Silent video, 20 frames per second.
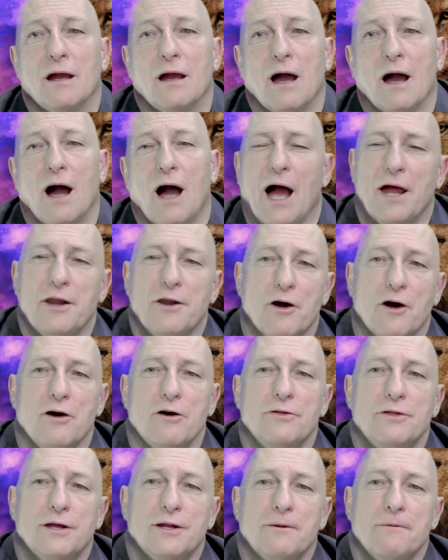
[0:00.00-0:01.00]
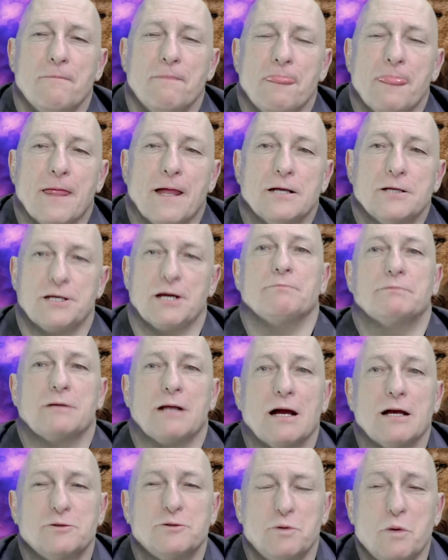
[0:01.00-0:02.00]
I know that
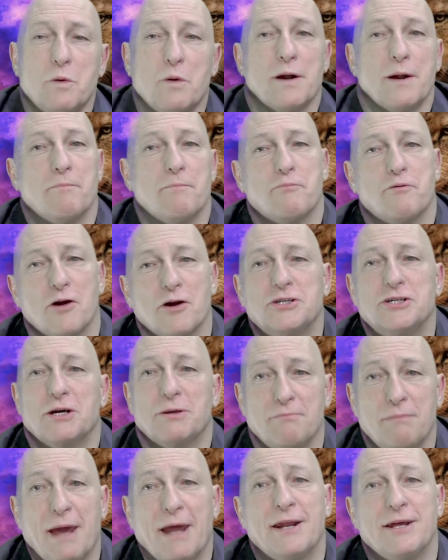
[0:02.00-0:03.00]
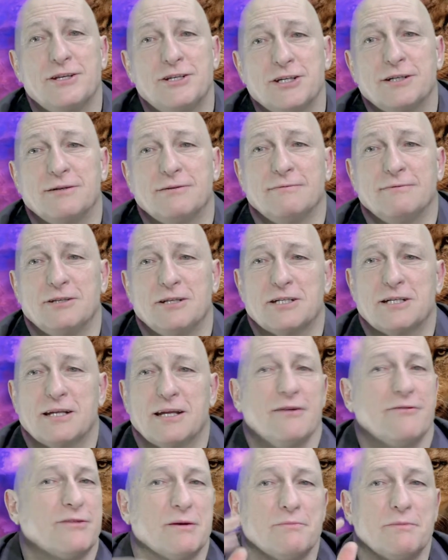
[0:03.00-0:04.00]
Sometimes we want to project manage it and just
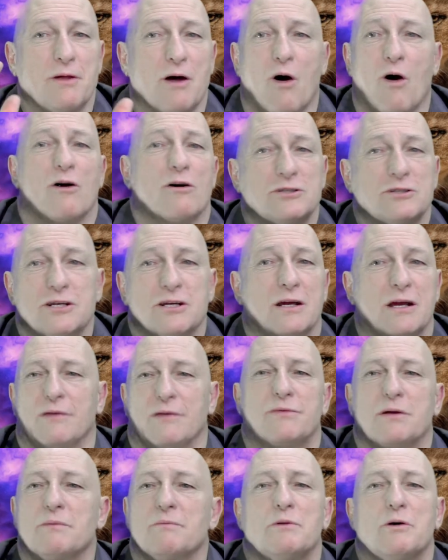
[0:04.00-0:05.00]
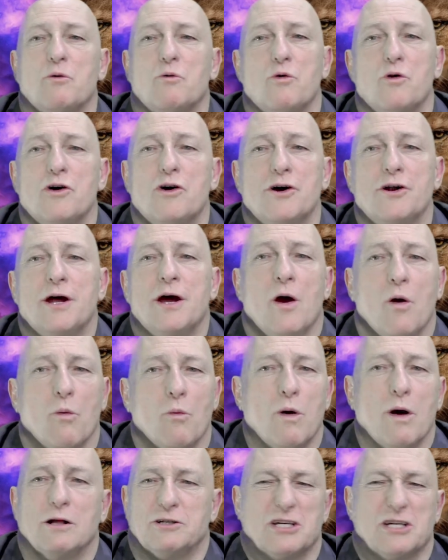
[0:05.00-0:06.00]
give them the answer, give them the word.
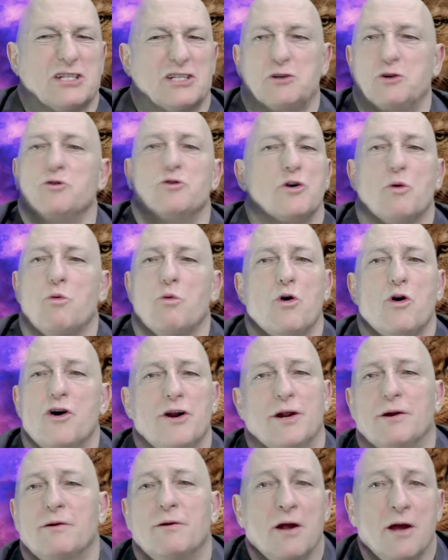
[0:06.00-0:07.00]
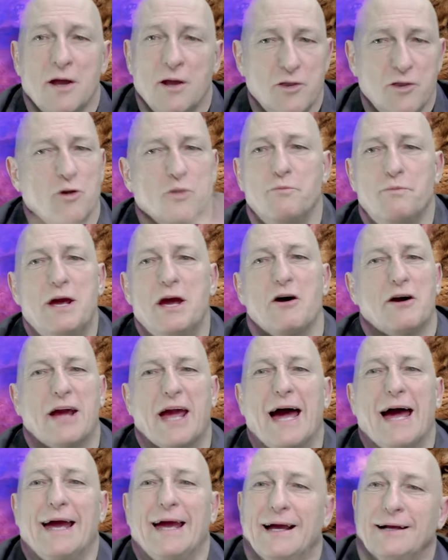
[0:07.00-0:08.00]
Well, just do the word and you'll be
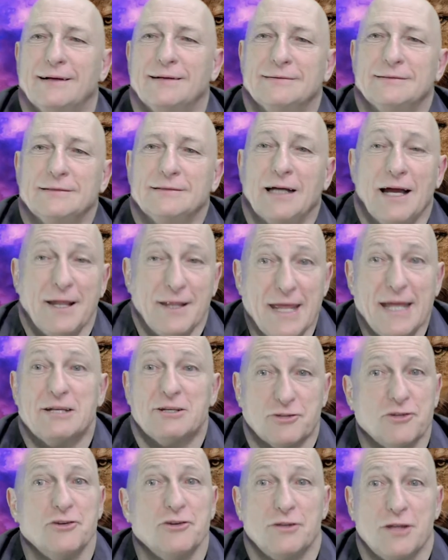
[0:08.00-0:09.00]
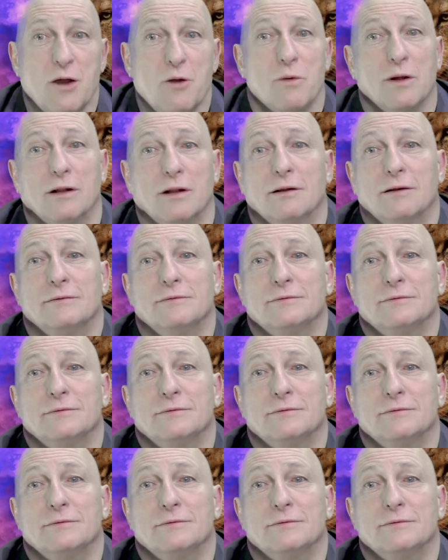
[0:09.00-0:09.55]
okay. And that's true, they will.